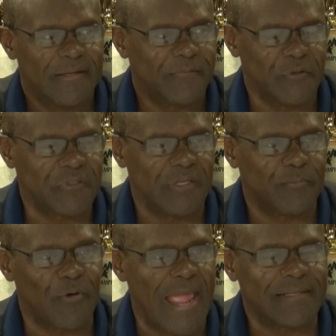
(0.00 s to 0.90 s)
they're
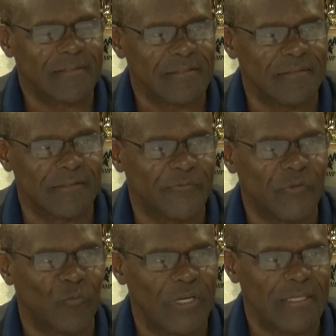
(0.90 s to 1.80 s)
set practice and
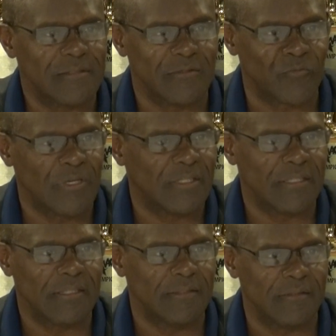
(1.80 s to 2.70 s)
lifting weights and
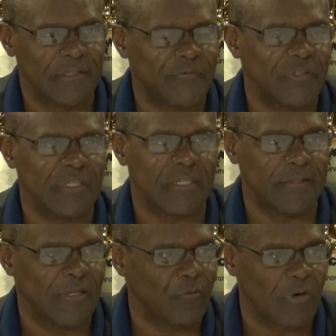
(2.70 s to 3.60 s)
running and lifting,
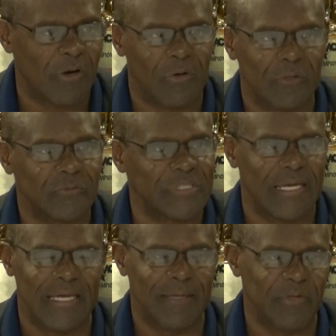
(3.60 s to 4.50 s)
and they were all on
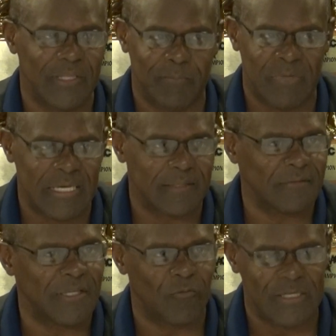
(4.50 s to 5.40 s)
time, and they met
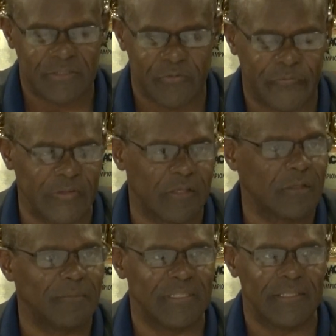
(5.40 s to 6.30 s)
and they watched their
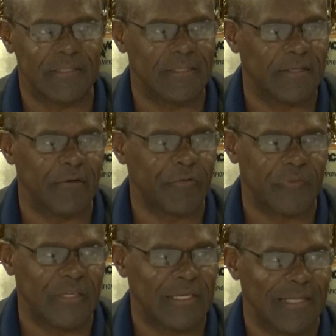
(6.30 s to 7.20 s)
film, and they did
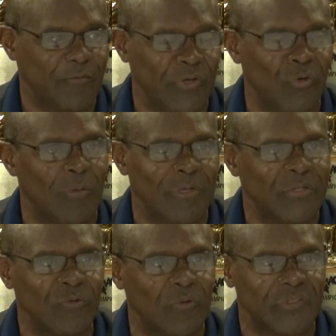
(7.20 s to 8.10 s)
everything like we normally
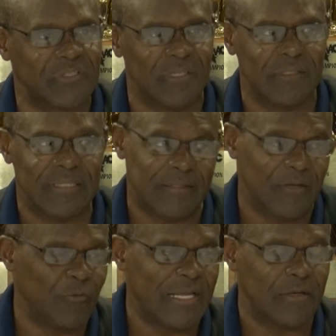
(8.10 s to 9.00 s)
do on a Sunday, and
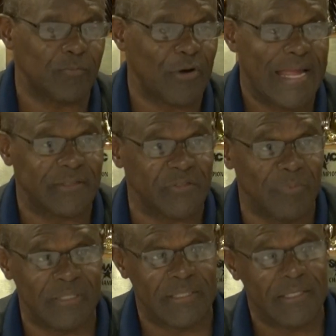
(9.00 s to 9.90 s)
they went out and practiced
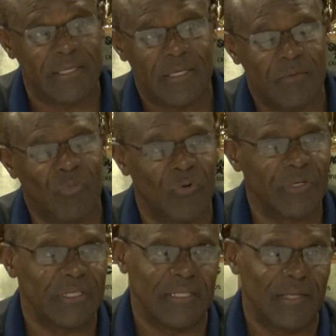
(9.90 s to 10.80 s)
Monday
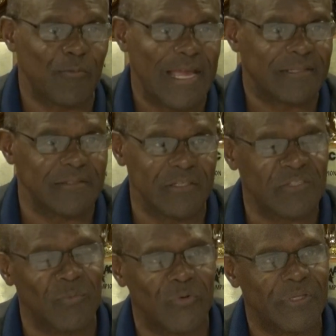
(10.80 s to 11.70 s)
morning, and they practiced
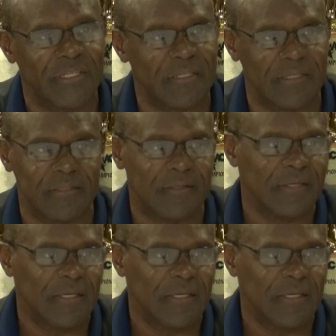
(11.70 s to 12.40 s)
this morning, and